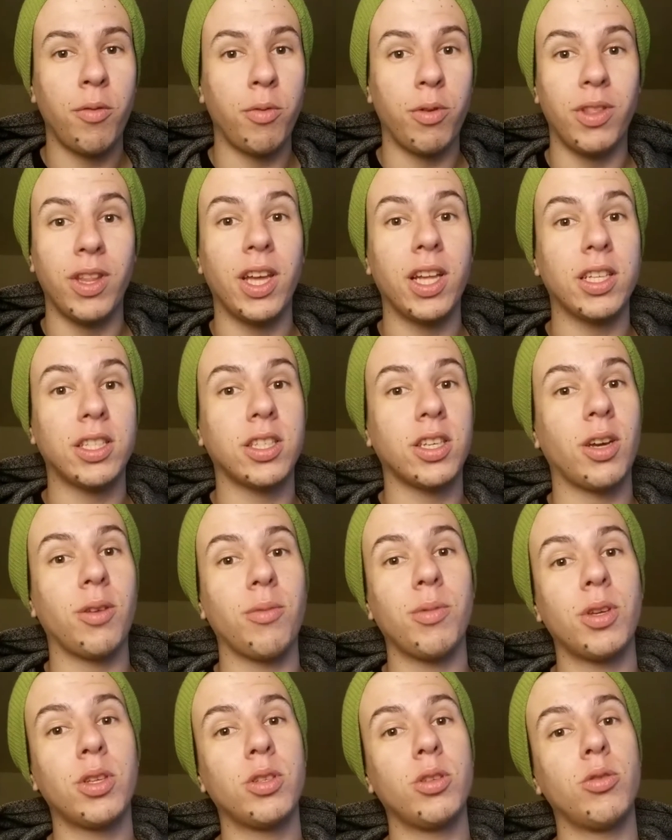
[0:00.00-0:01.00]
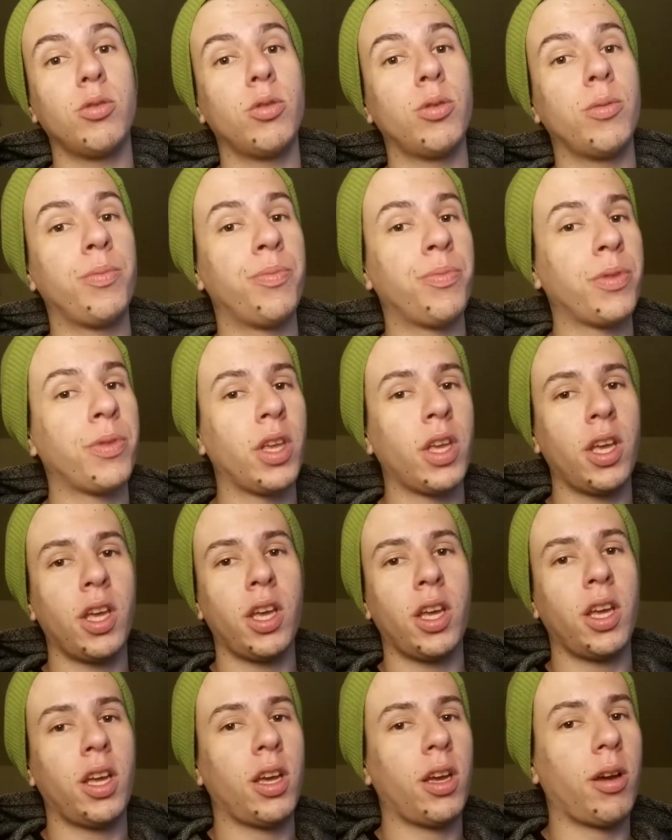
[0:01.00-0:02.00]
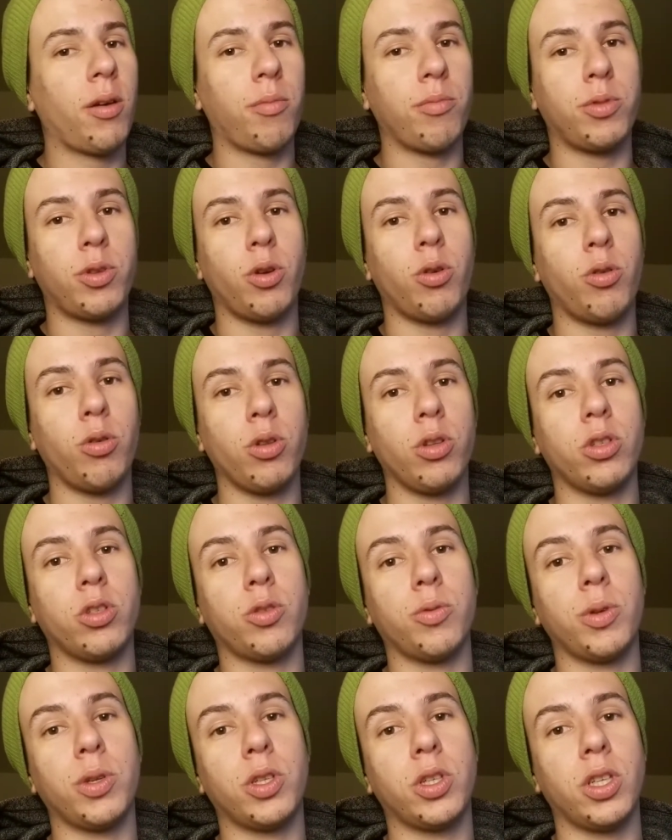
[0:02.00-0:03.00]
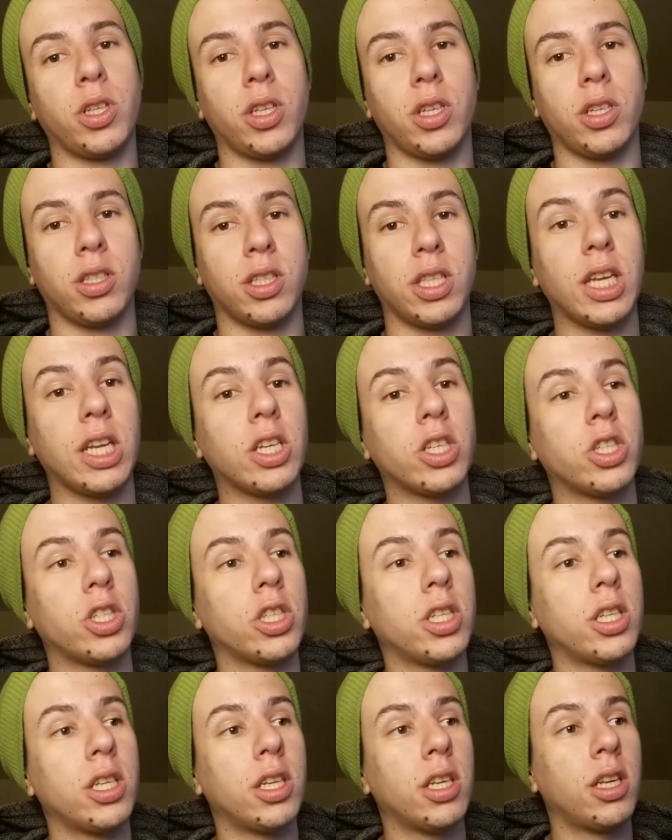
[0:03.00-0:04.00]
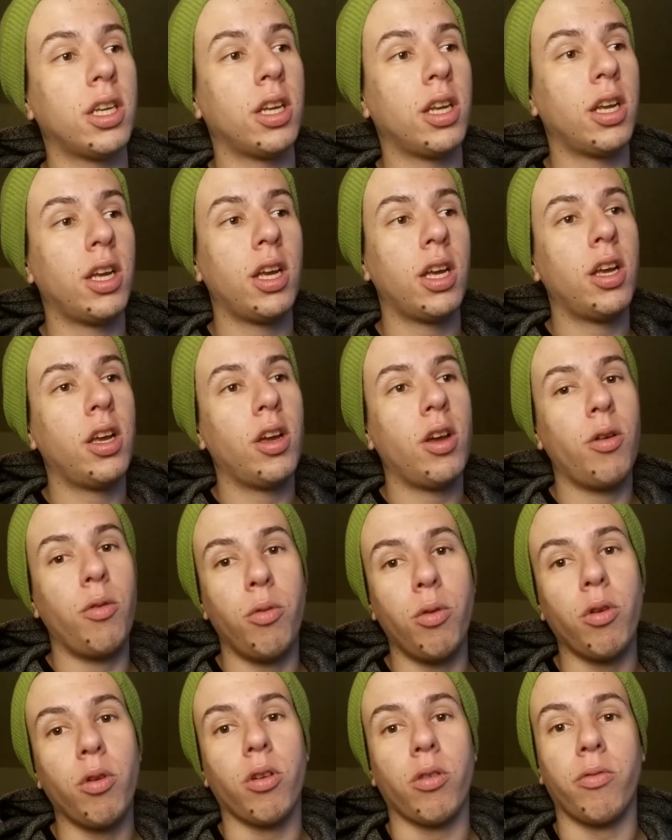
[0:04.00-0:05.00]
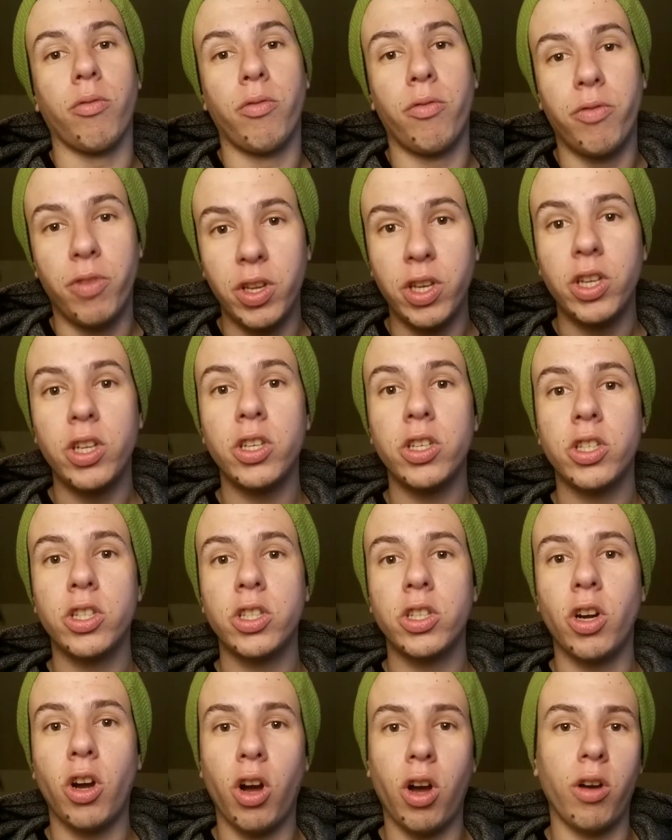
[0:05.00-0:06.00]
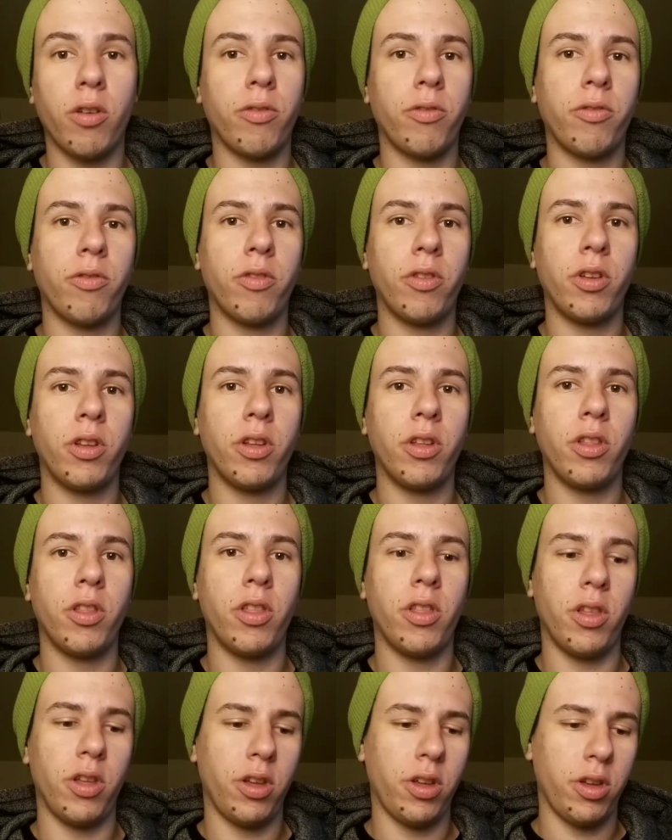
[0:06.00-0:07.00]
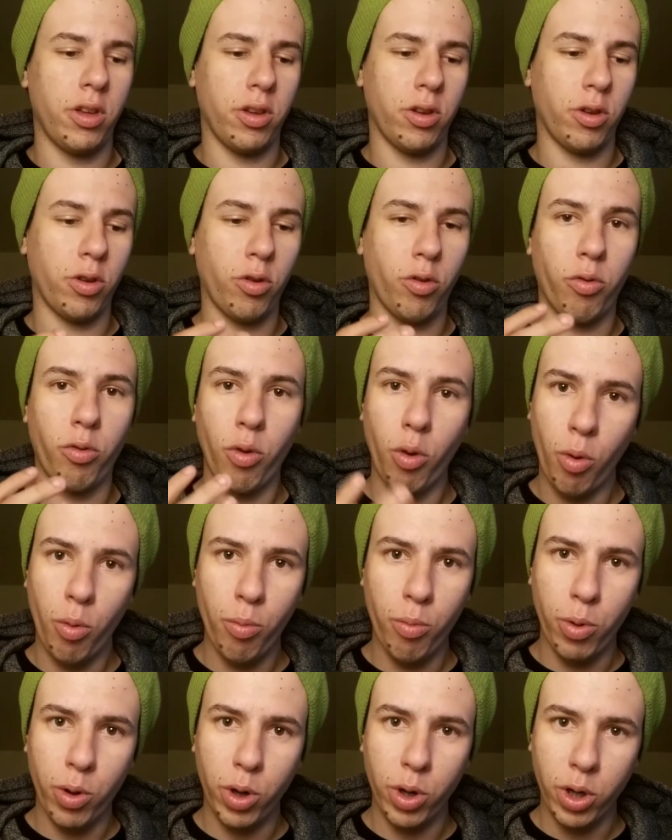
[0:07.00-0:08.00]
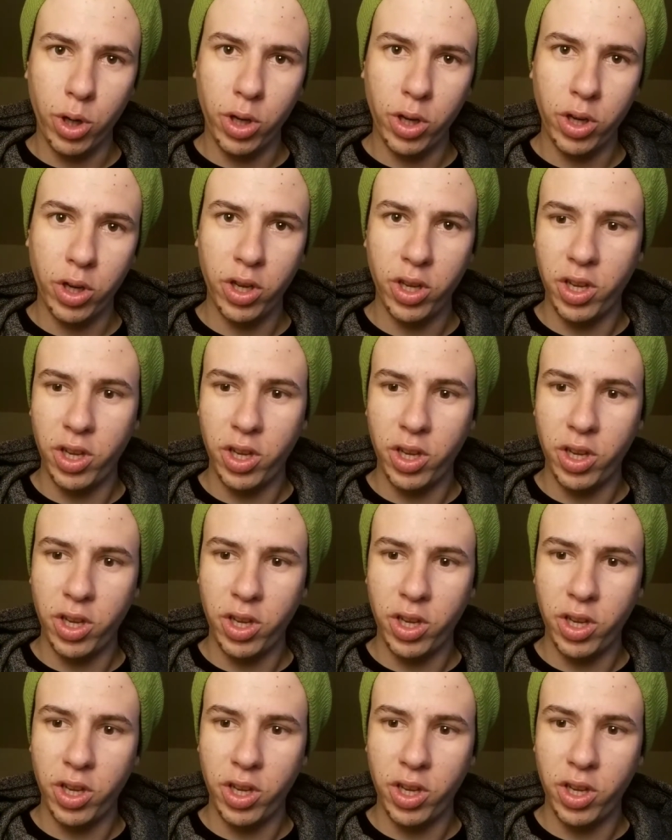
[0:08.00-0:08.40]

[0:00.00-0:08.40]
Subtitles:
When that's coming, dude, I'm totally switching, because that shit will finish off the Chromebook